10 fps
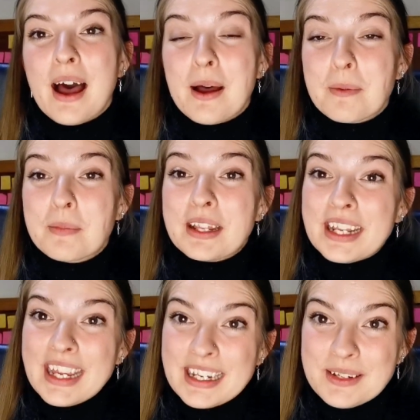
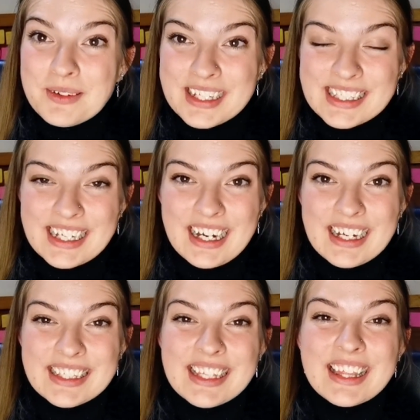But anyways
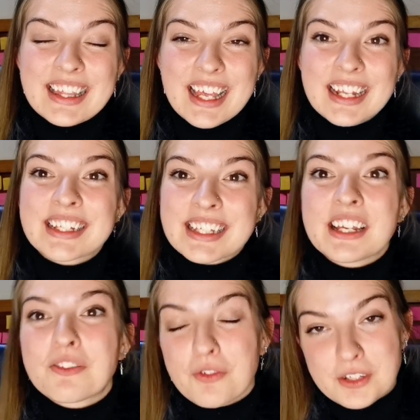guys, that is
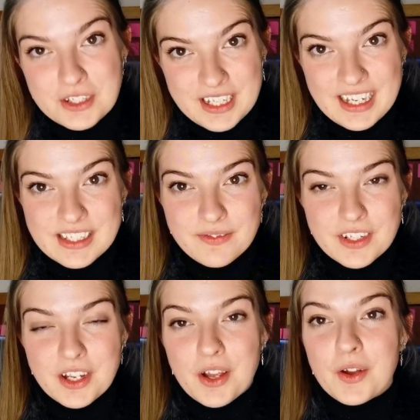it for today's
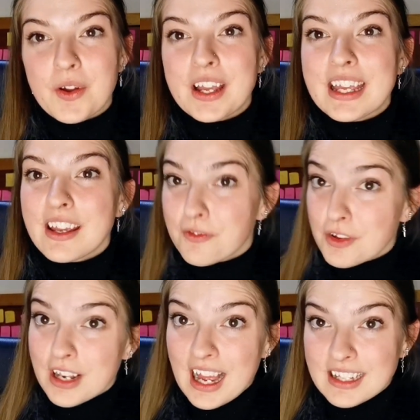video. If
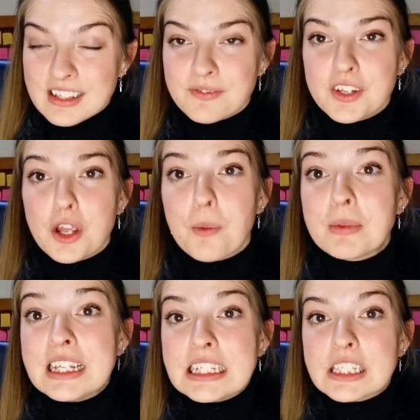you like this video,
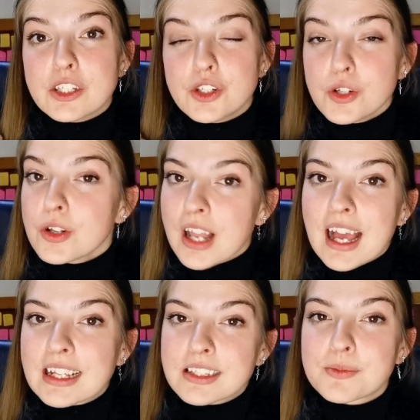please do
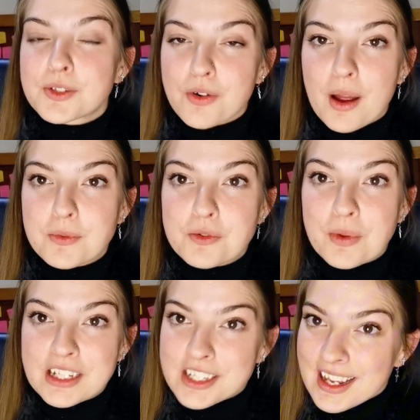like and subscribe
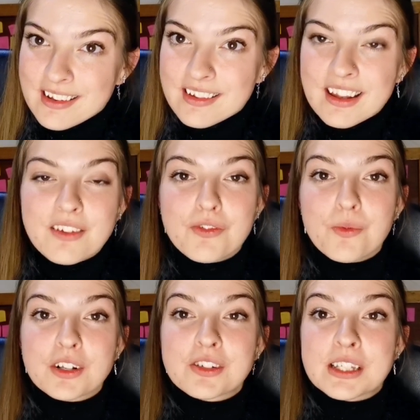to my channel, and if
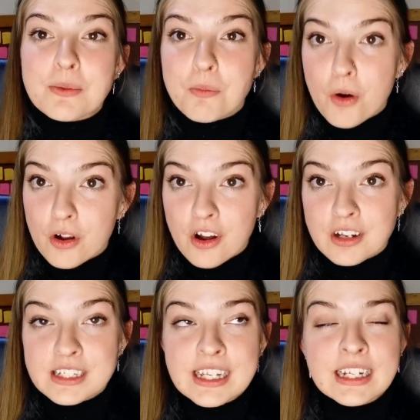you want to see more
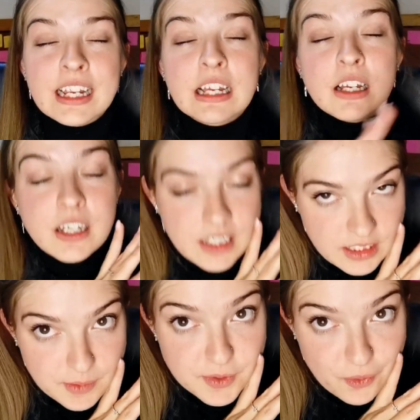content,
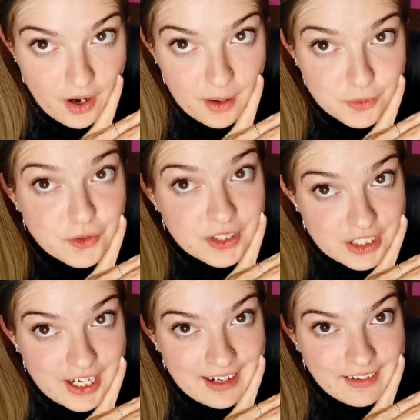subscribe to
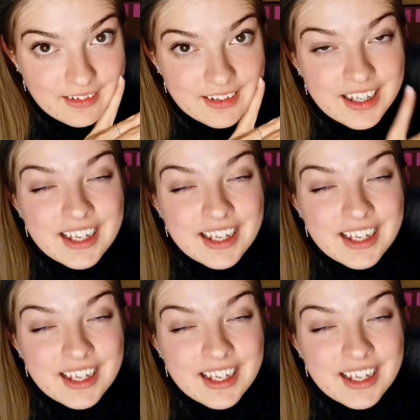the channel.